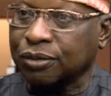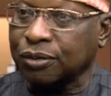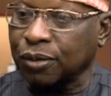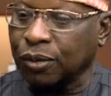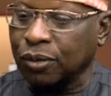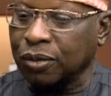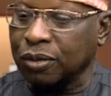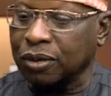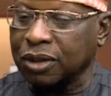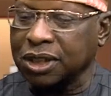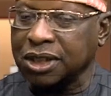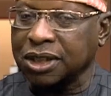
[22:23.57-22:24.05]

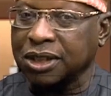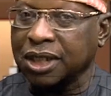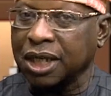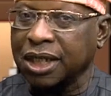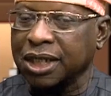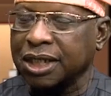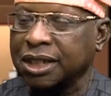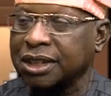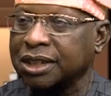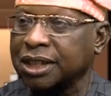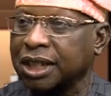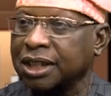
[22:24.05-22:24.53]
so
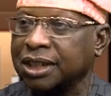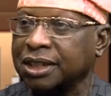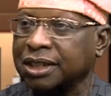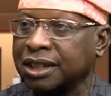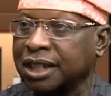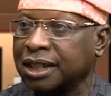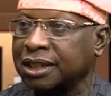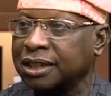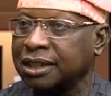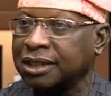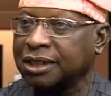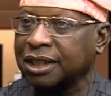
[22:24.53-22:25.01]
is a, is,
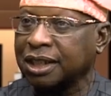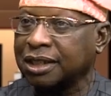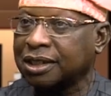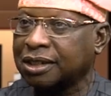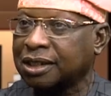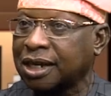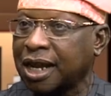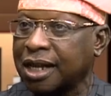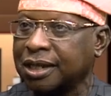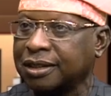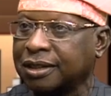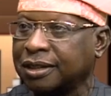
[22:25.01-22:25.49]
is,
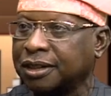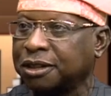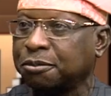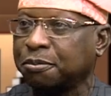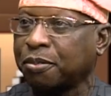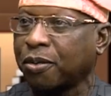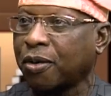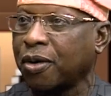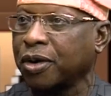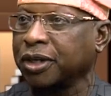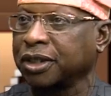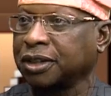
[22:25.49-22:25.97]
is
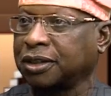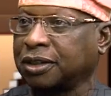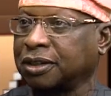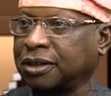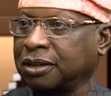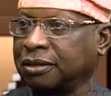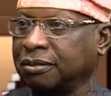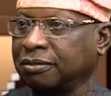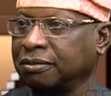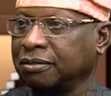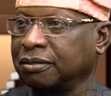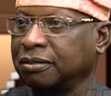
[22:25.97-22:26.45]
transit
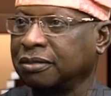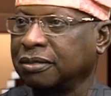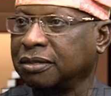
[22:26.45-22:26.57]
point.